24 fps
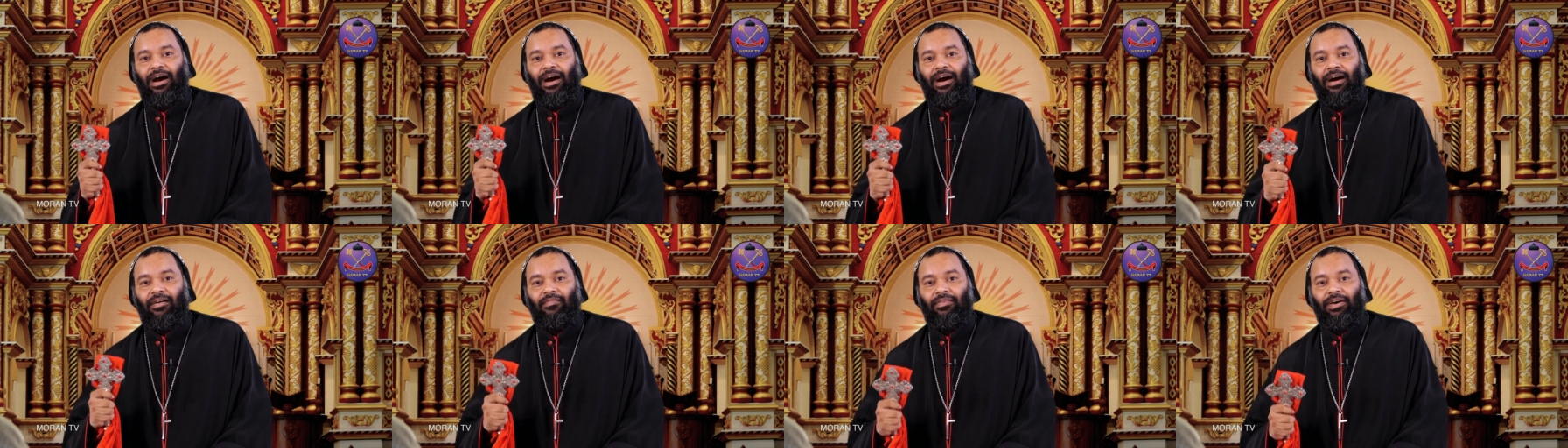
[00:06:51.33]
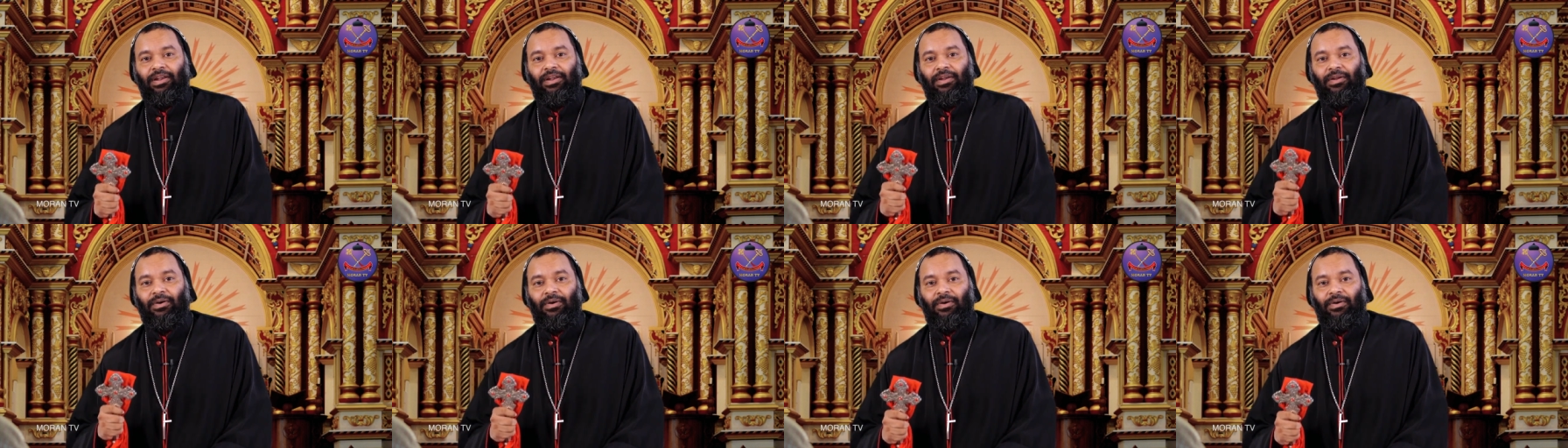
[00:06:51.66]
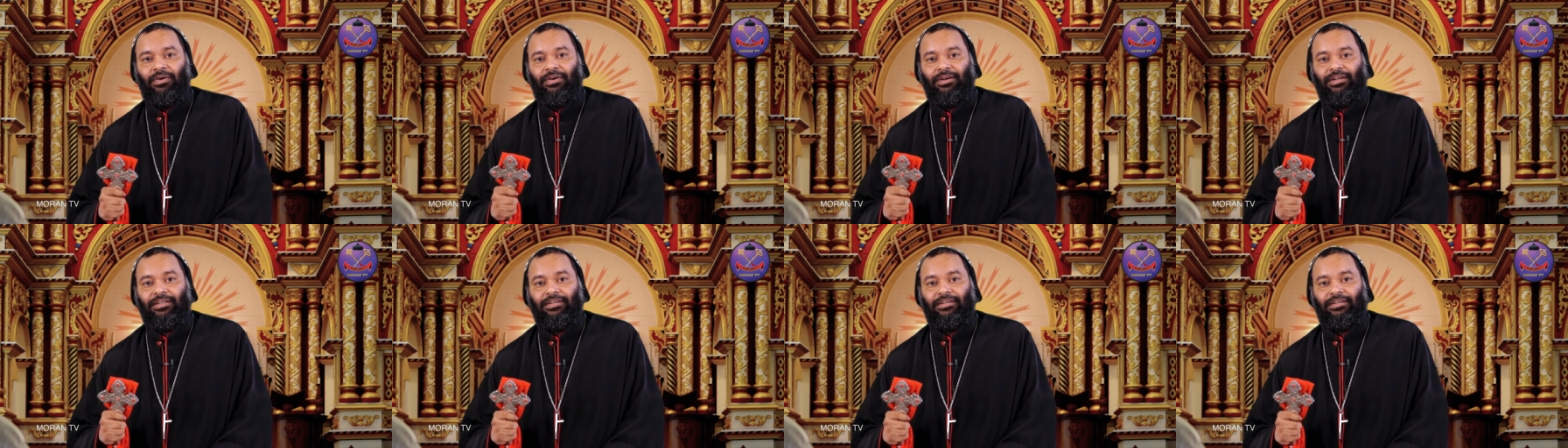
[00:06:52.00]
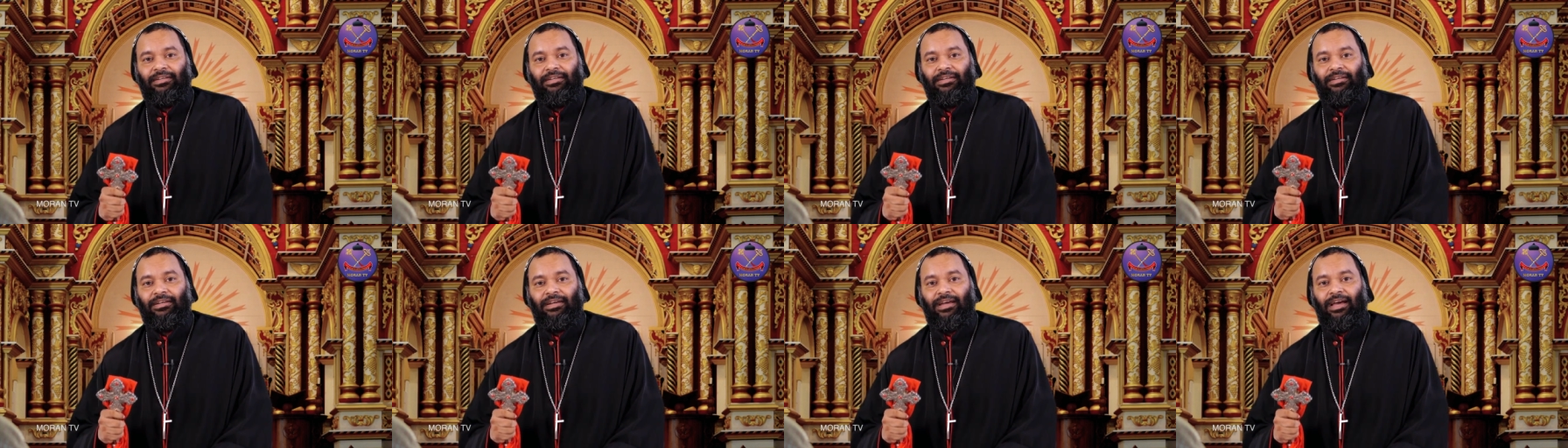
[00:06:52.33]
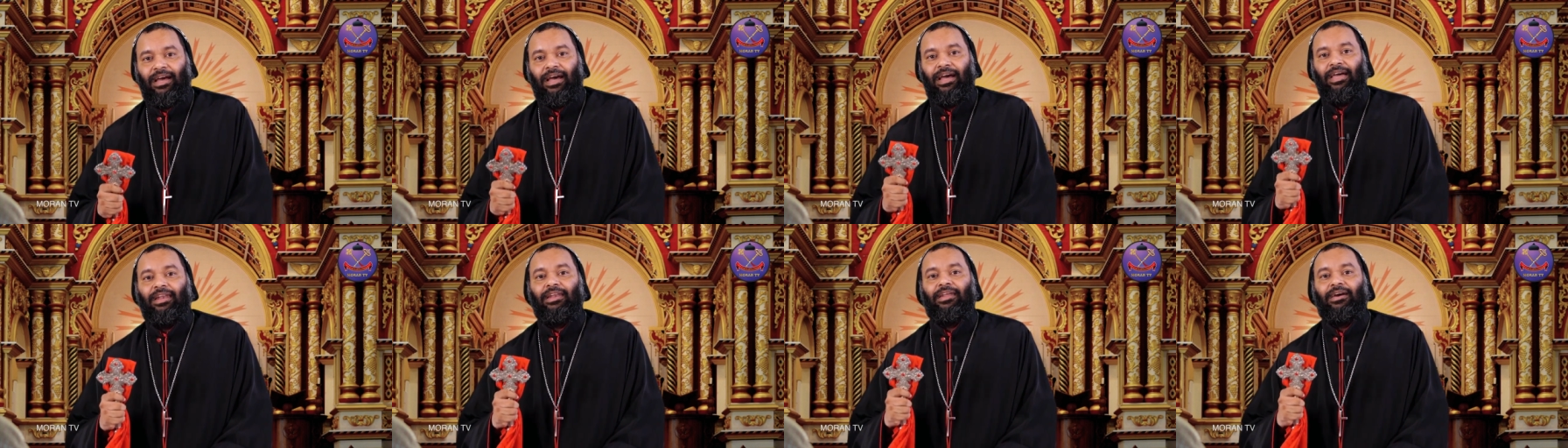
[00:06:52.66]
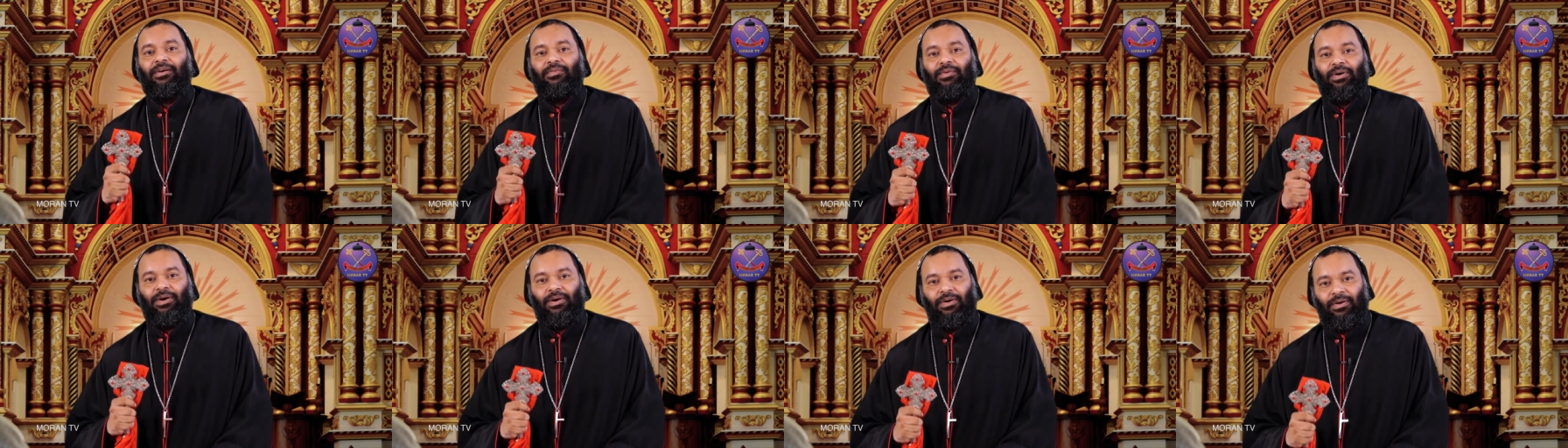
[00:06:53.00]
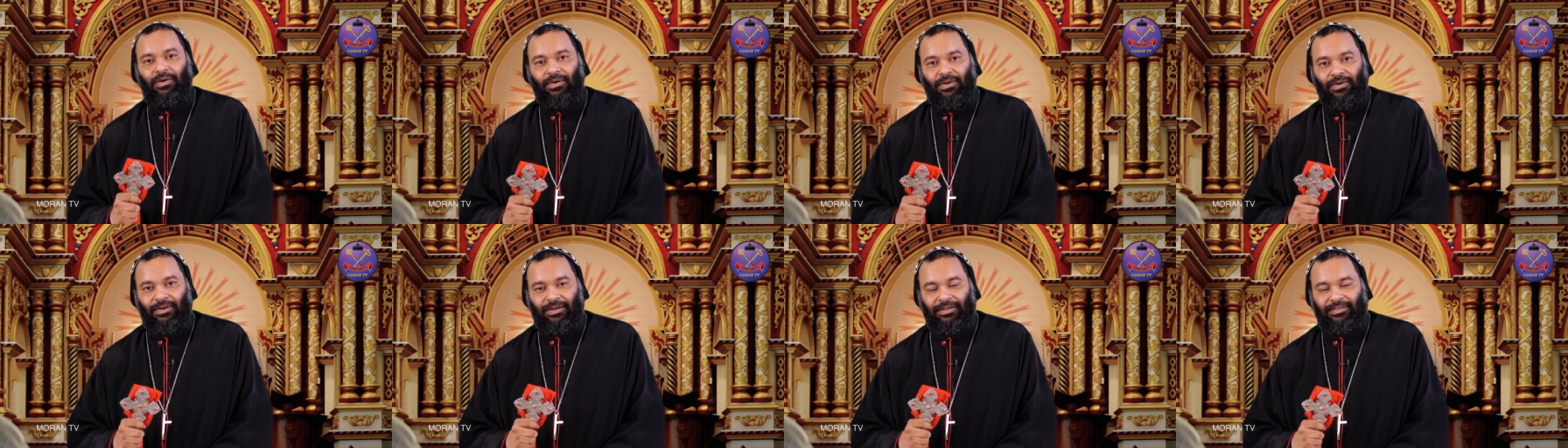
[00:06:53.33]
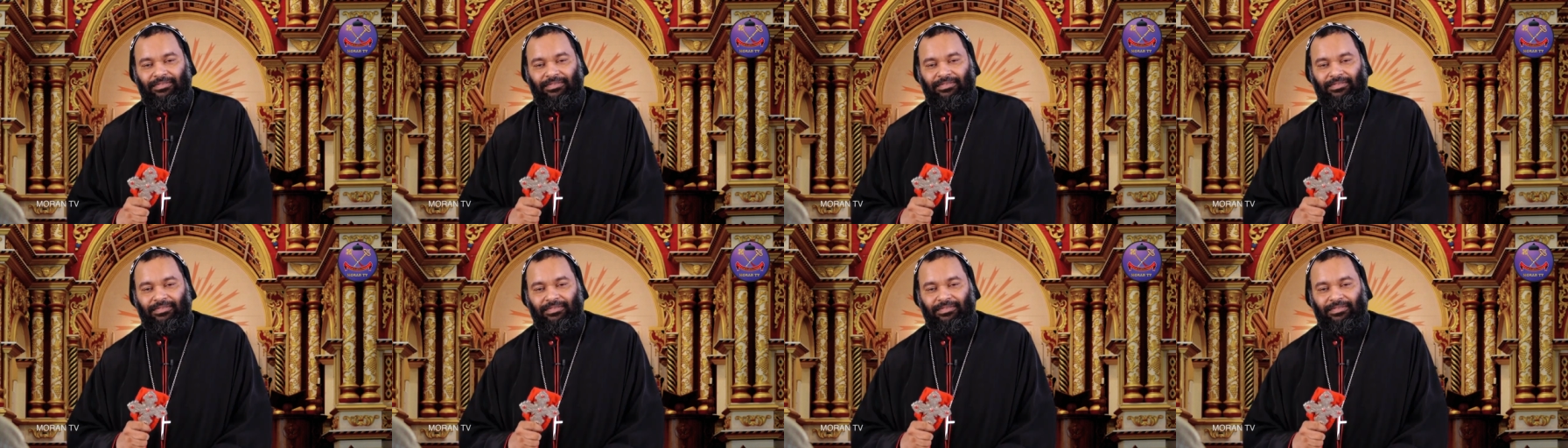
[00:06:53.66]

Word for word: our Lord and our God.